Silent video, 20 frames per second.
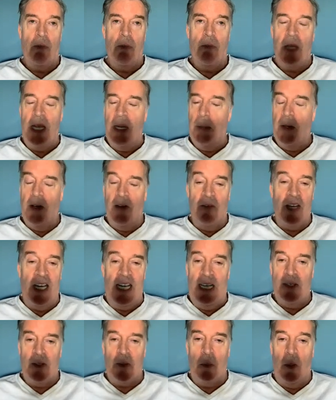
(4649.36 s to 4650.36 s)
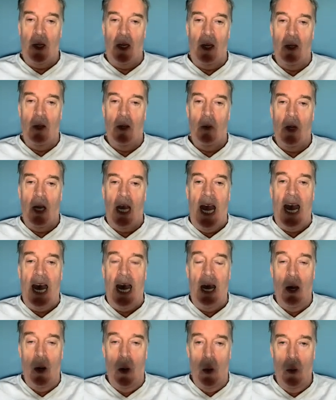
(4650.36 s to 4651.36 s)
People have asked me,
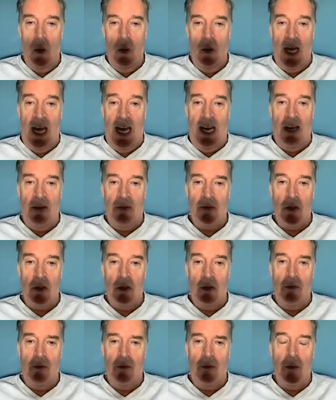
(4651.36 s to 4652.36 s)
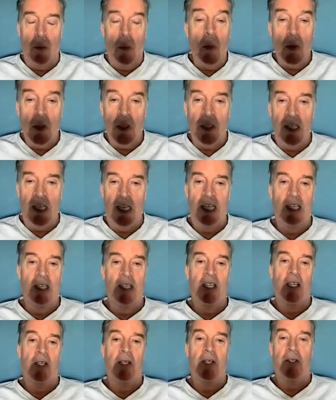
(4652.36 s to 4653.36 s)
how, after 14
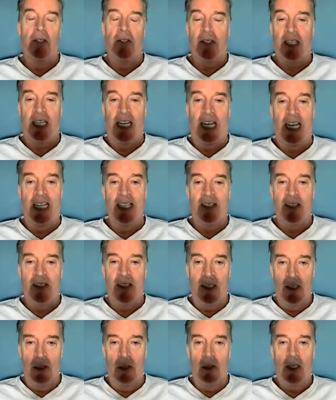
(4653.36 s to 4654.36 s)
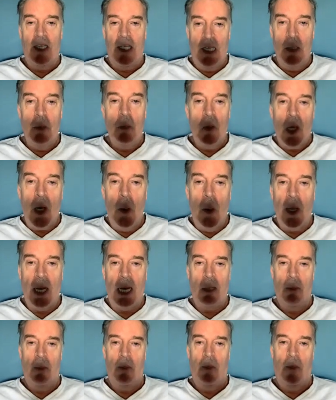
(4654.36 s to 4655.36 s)
years, can I still keep going?
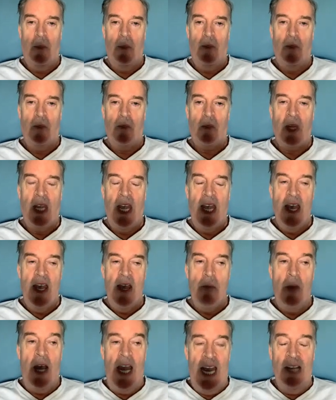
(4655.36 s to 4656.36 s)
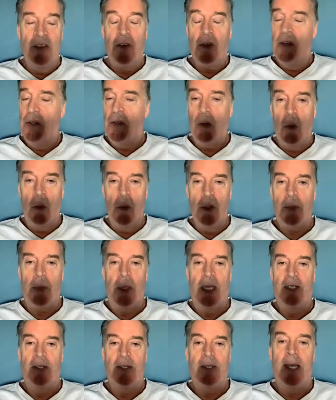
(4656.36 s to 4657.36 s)
My answer has always
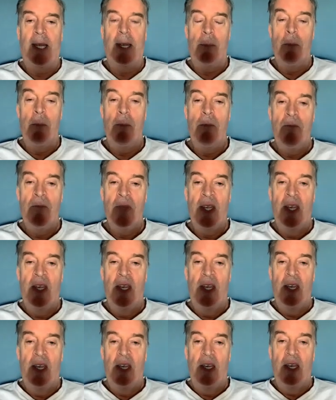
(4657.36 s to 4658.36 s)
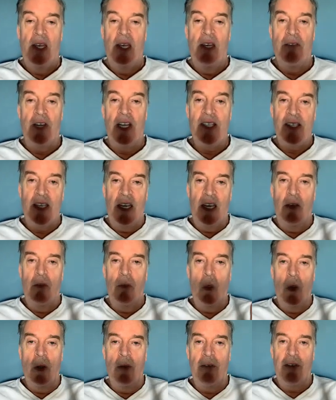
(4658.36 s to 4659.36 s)
been the same. If I save
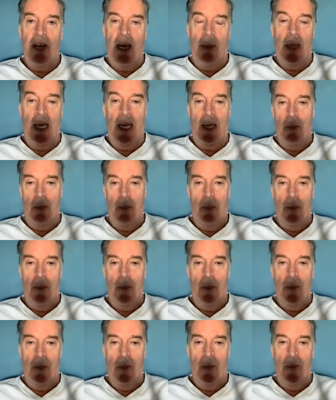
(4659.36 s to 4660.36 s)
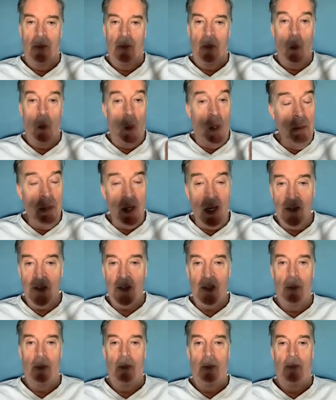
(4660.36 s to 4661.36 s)
one family, one person,